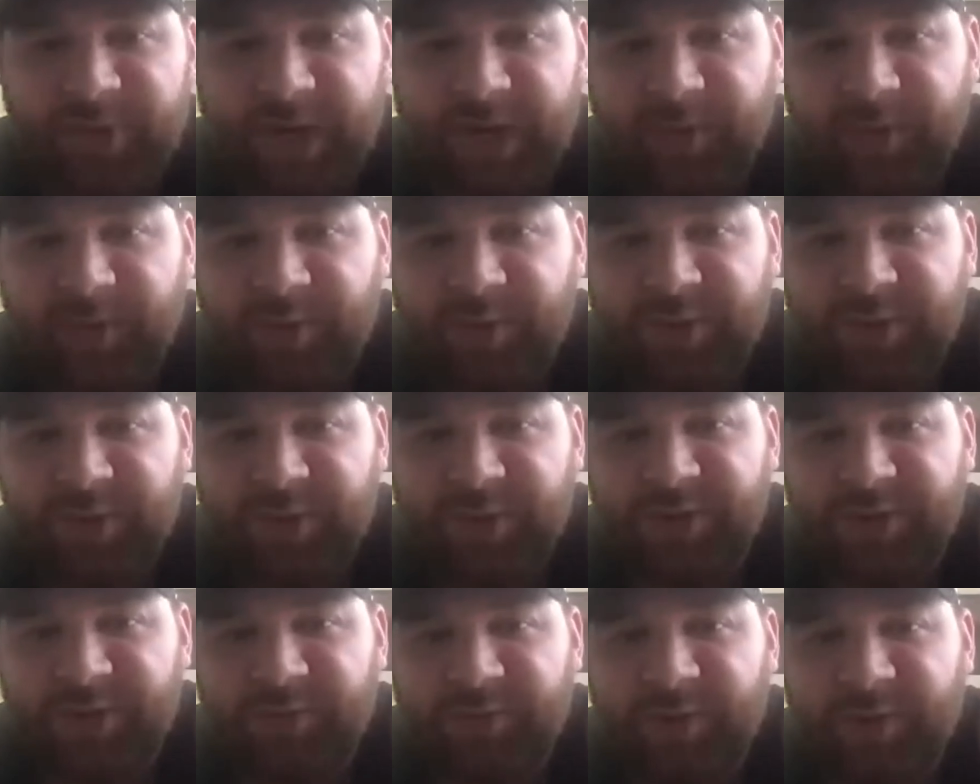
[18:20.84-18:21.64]
or
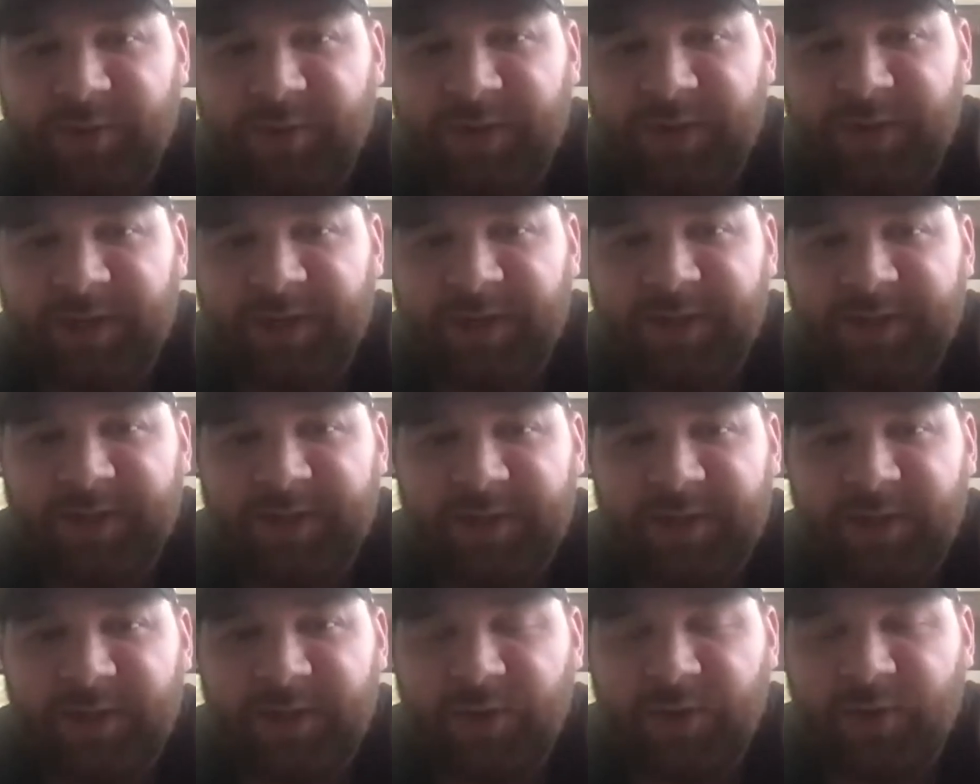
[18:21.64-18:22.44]
troubleshoot what we need to
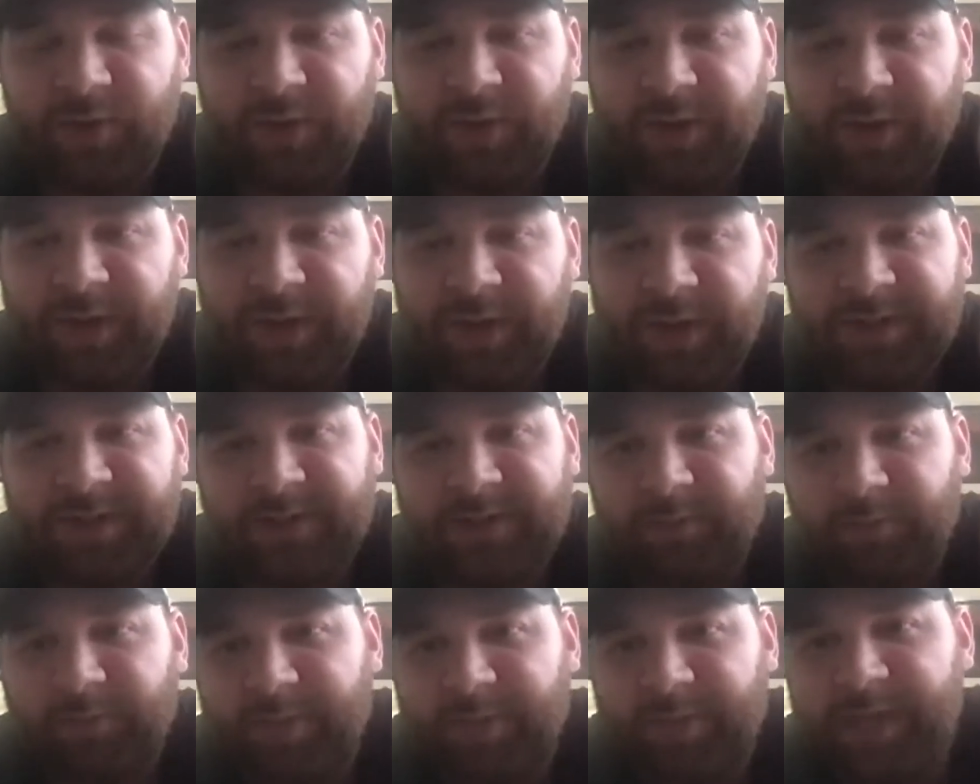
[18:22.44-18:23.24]
do
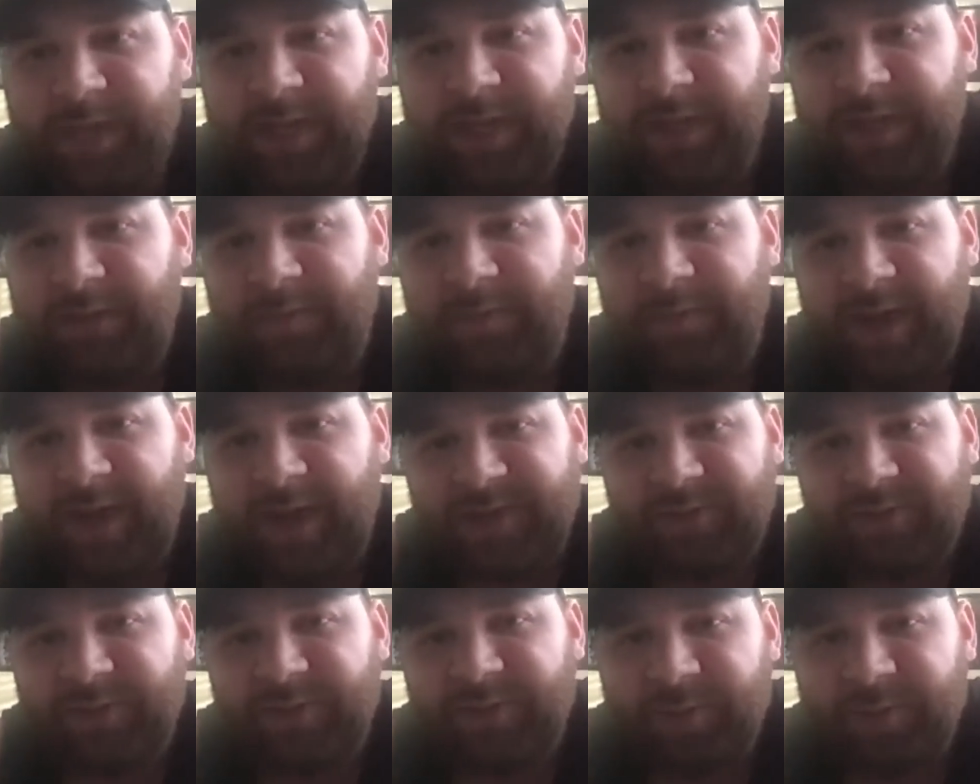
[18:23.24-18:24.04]
to be the
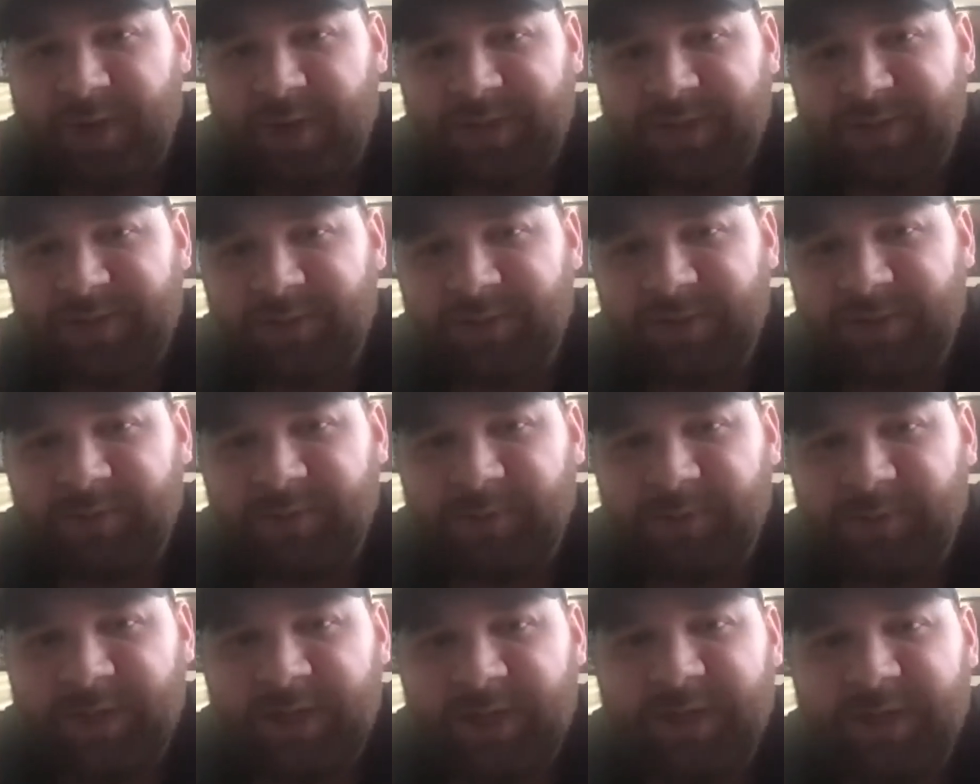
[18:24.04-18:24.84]
best we possibly can
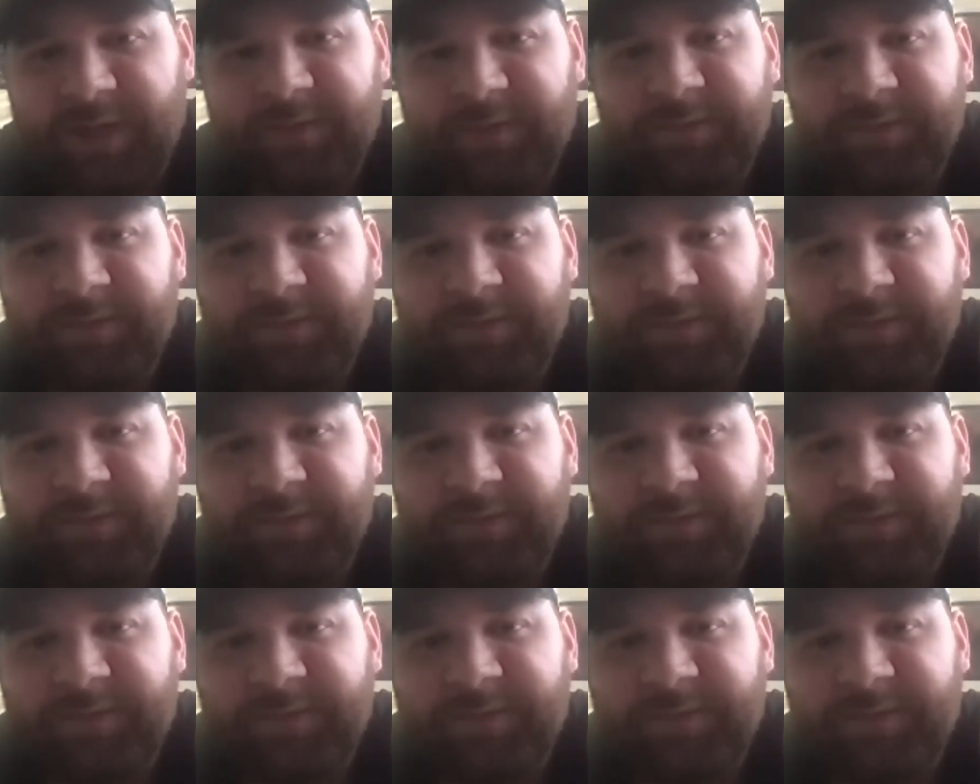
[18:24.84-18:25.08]
be.